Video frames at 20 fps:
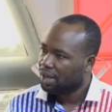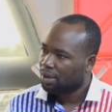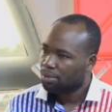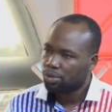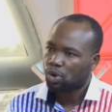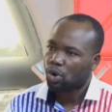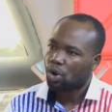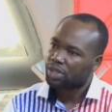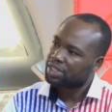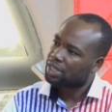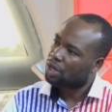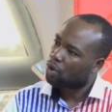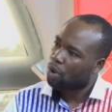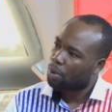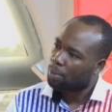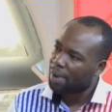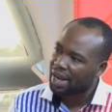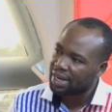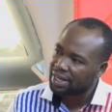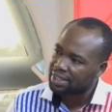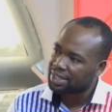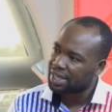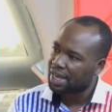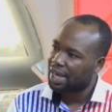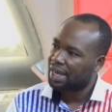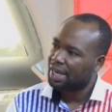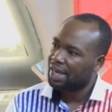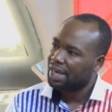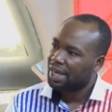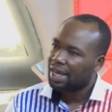because se koba ni se
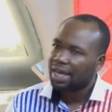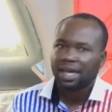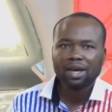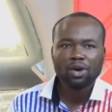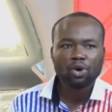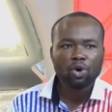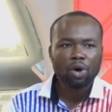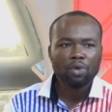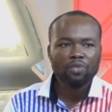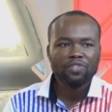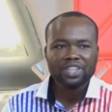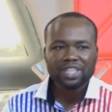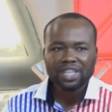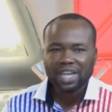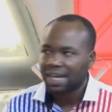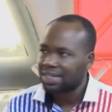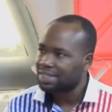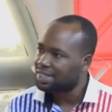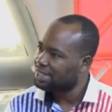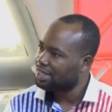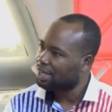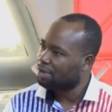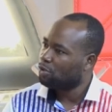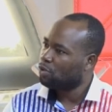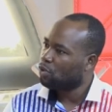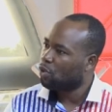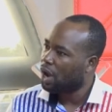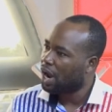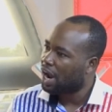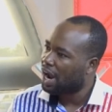COVID na hyehye me
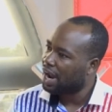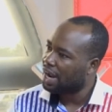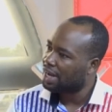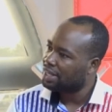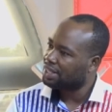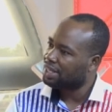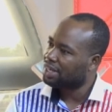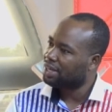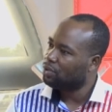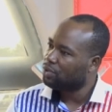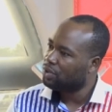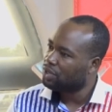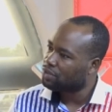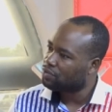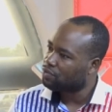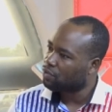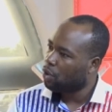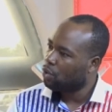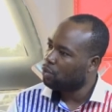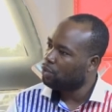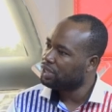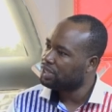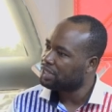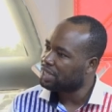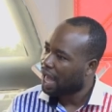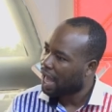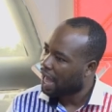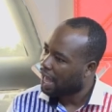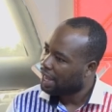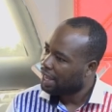ho 3 weeks 4 weeks
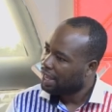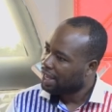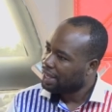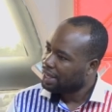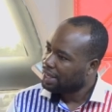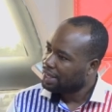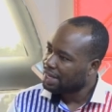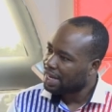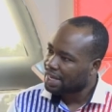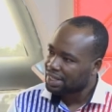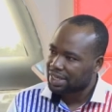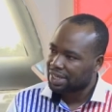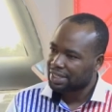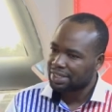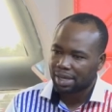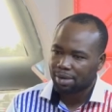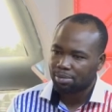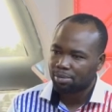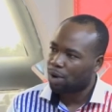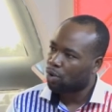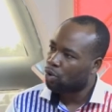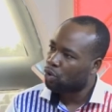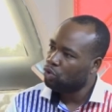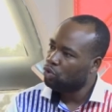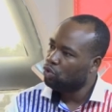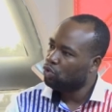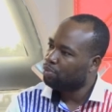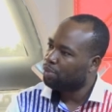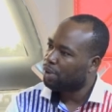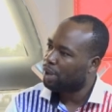a na che se makodu
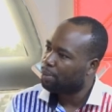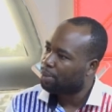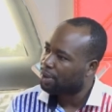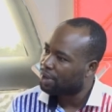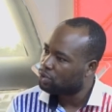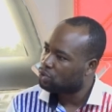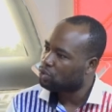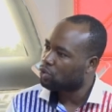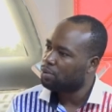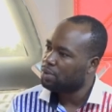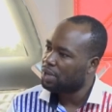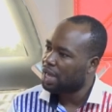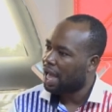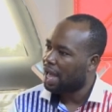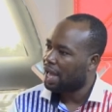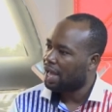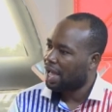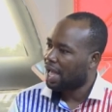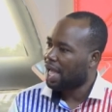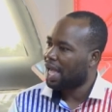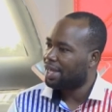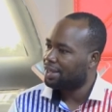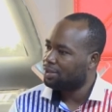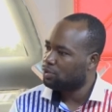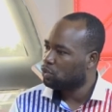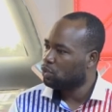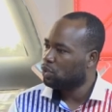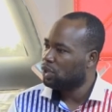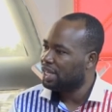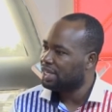mpempen so bi a aye
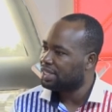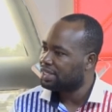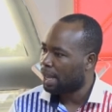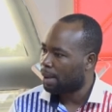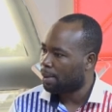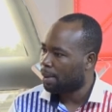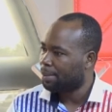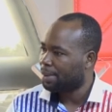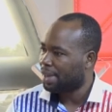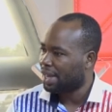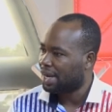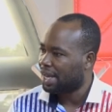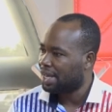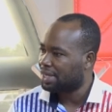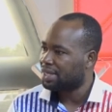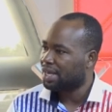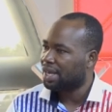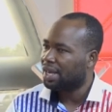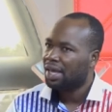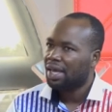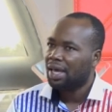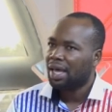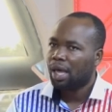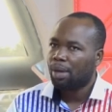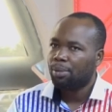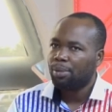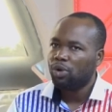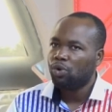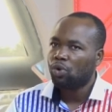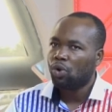too late am me ana se
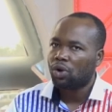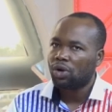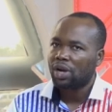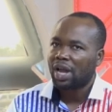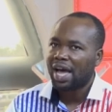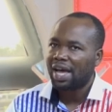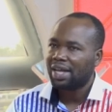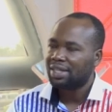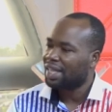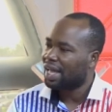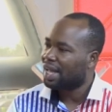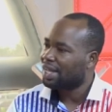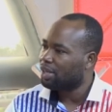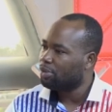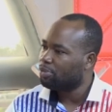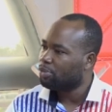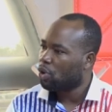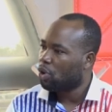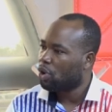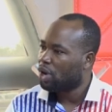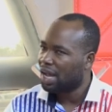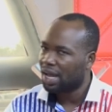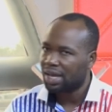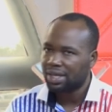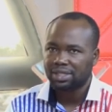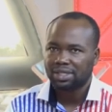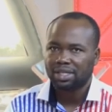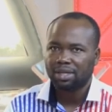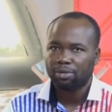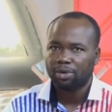ebe do na attack me
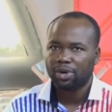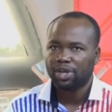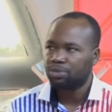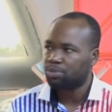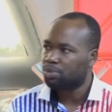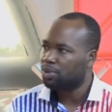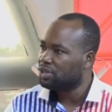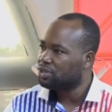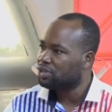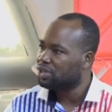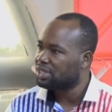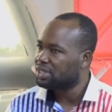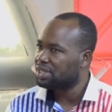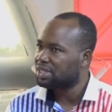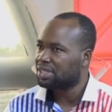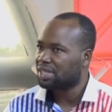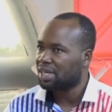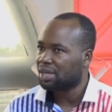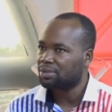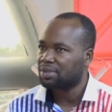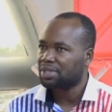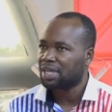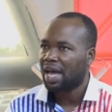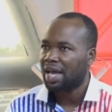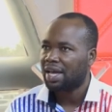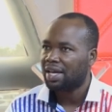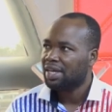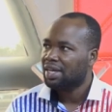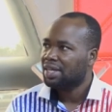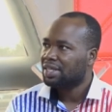organs ni me respiratory systems a
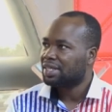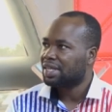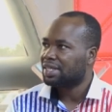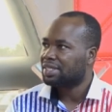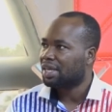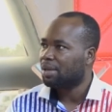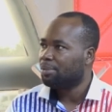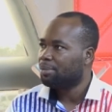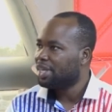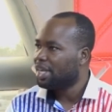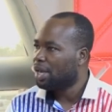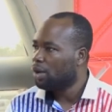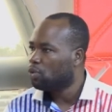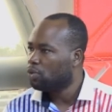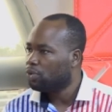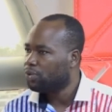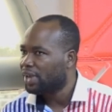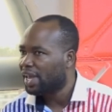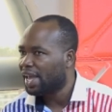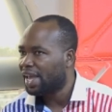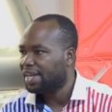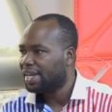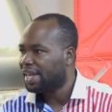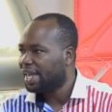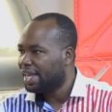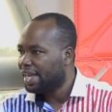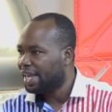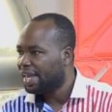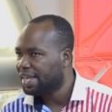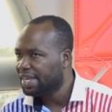che se me ye ho hwe de
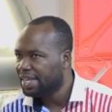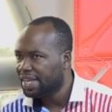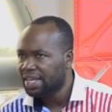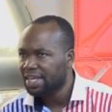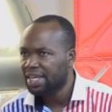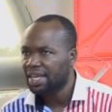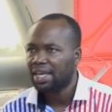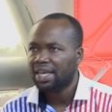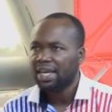enye ye